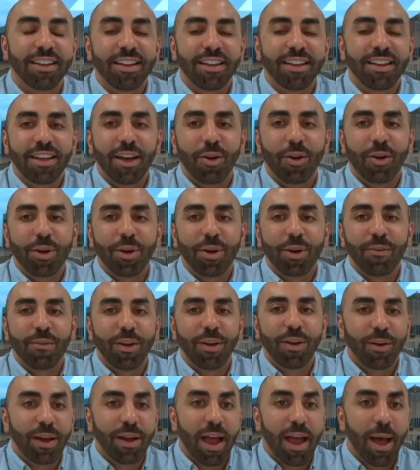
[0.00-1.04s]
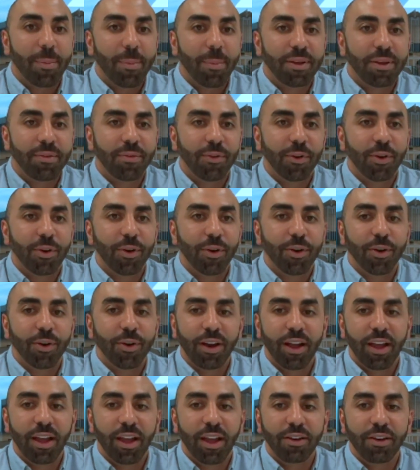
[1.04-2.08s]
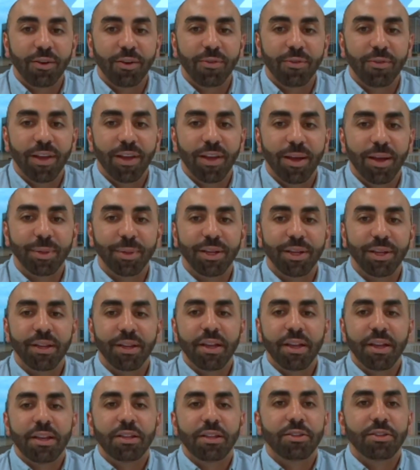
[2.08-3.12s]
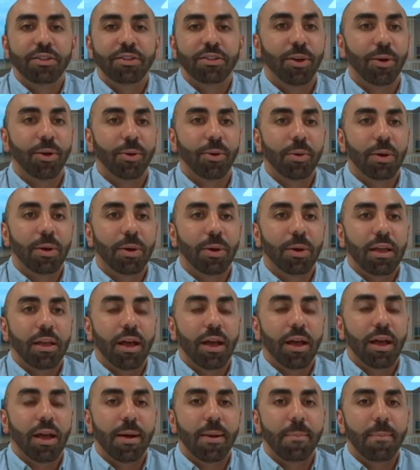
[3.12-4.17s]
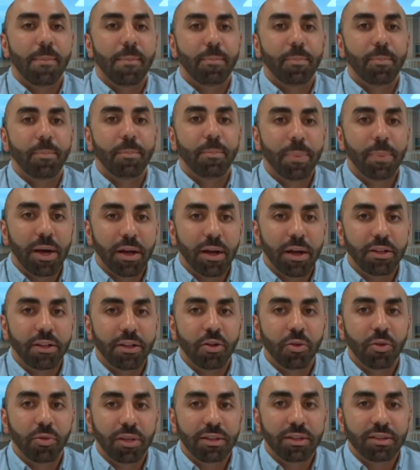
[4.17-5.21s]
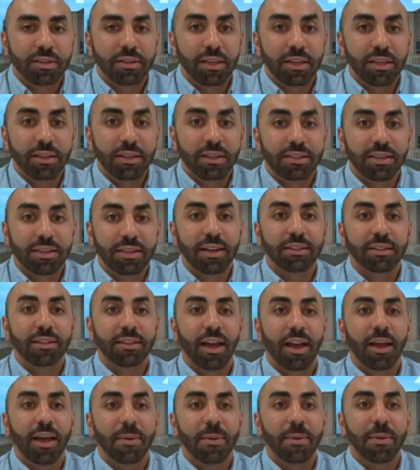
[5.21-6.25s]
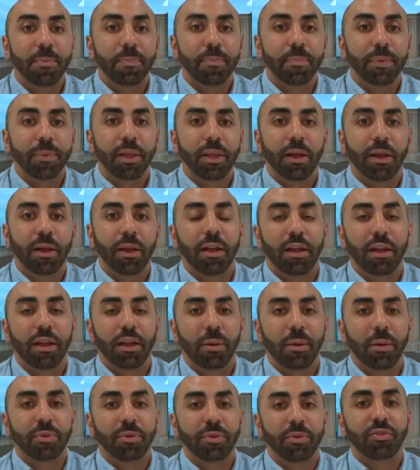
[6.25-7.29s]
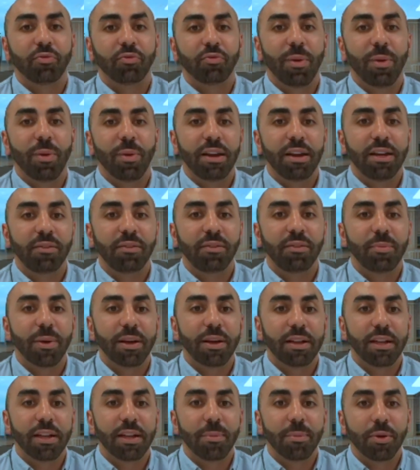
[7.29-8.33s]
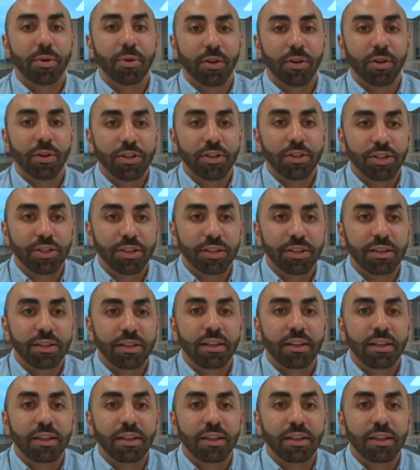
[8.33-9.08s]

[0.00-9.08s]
We are very happy for her and her family. So, but you know, these things take time. And I'm just remind everybody, immigration